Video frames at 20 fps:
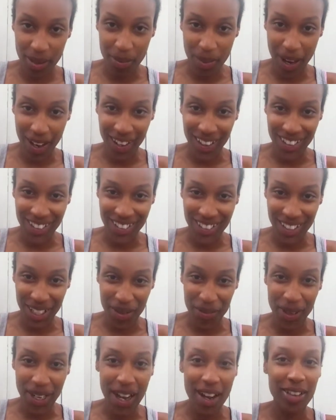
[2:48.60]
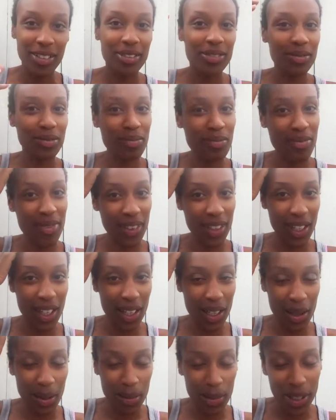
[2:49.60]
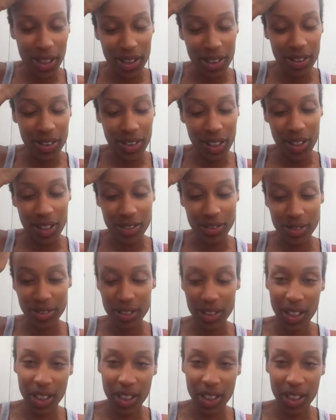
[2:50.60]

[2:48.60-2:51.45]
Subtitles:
my hair is coming out. But you know,